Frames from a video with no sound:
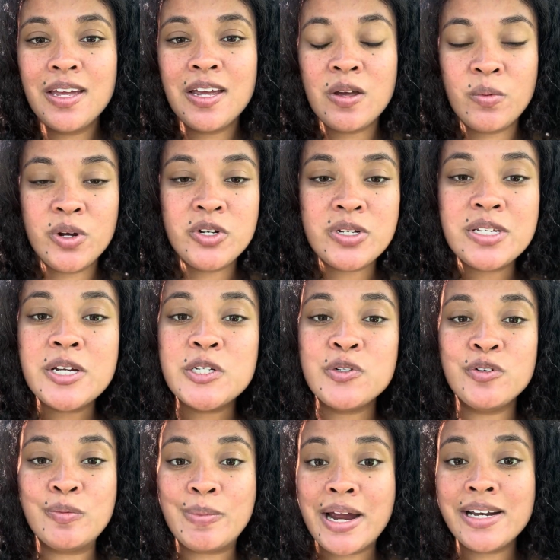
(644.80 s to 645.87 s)
And we're just here to
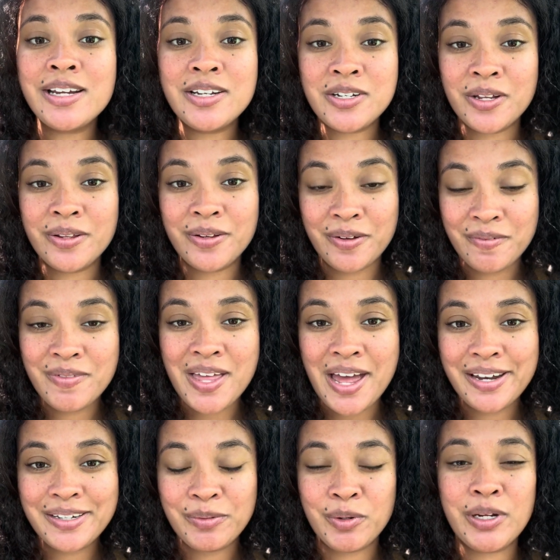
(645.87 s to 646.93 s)
remind each other of
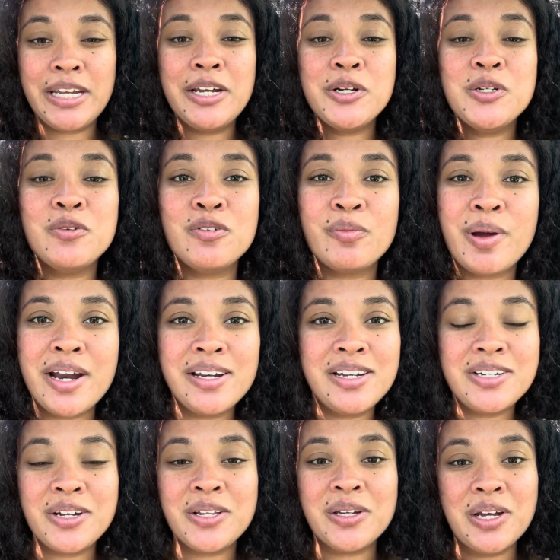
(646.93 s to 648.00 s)
that. We're here to remind each
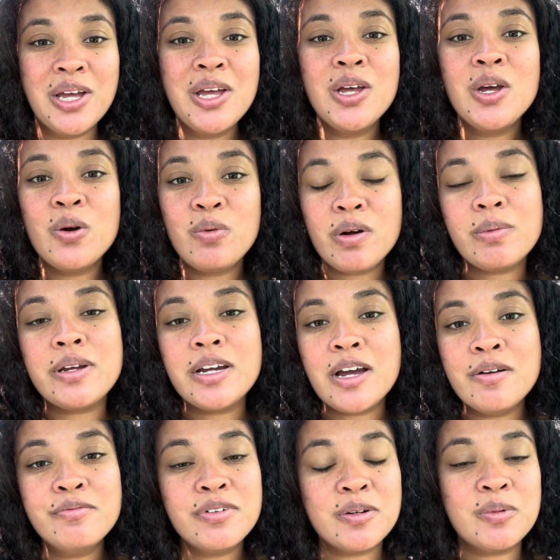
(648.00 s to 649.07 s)
other where we
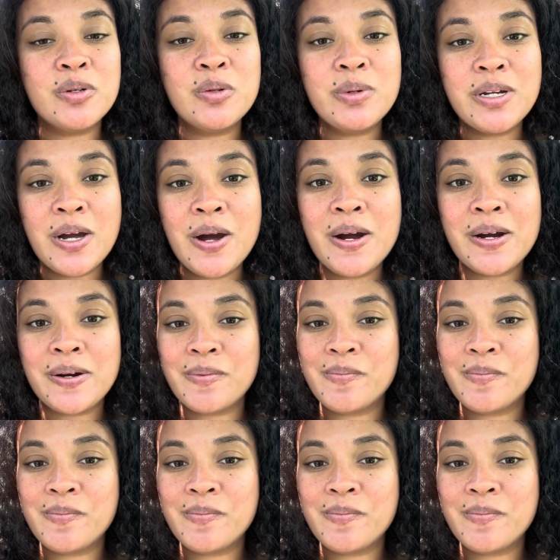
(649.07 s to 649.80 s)
come from, who we are.